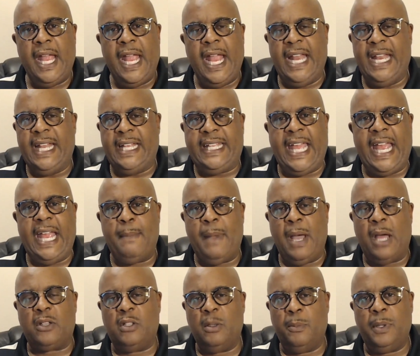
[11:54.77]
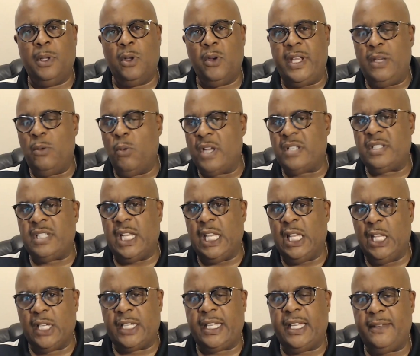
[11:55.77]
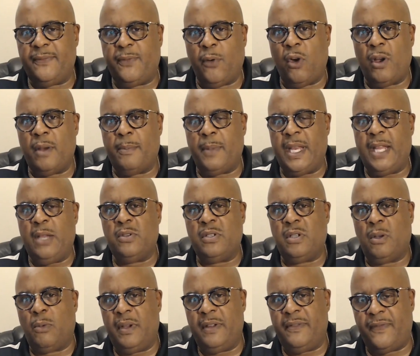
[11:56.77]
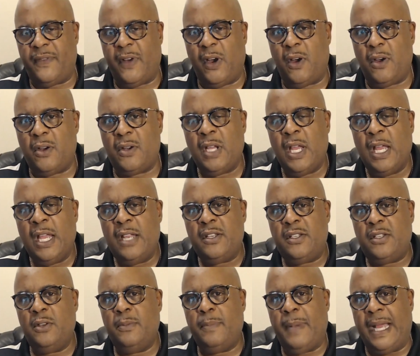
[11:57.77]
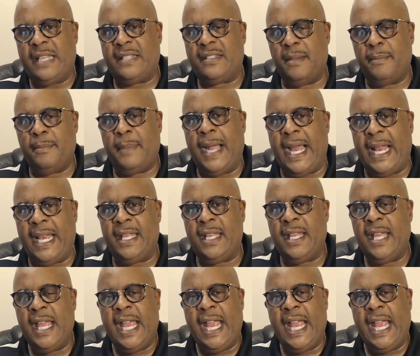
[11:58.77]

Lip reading: And it came out the blue. He wasn't looking for it, but he was referred to by somebody.